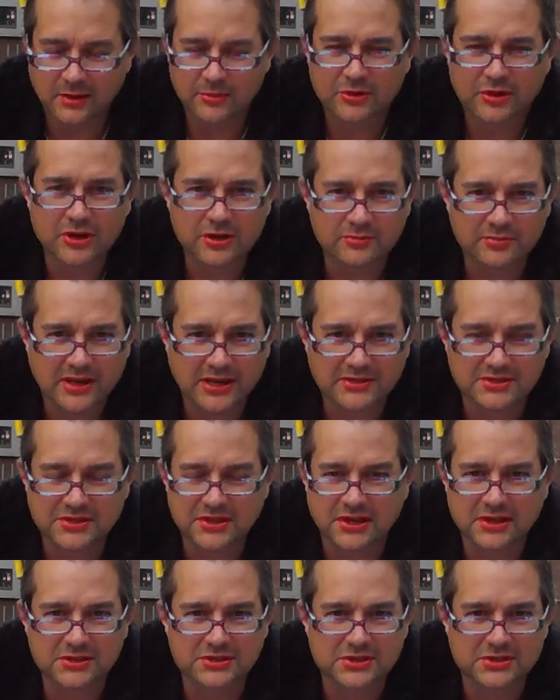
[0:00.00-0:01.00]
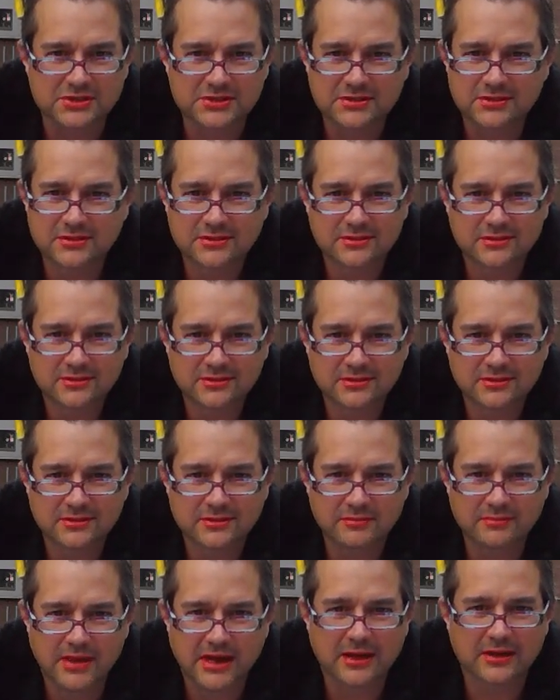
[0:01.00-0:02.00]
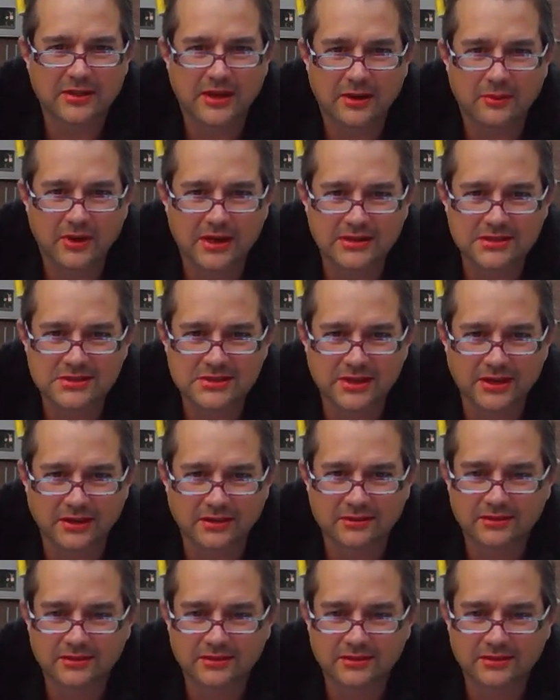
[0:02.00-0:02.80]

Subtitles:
a good pizza can just make that wine sing.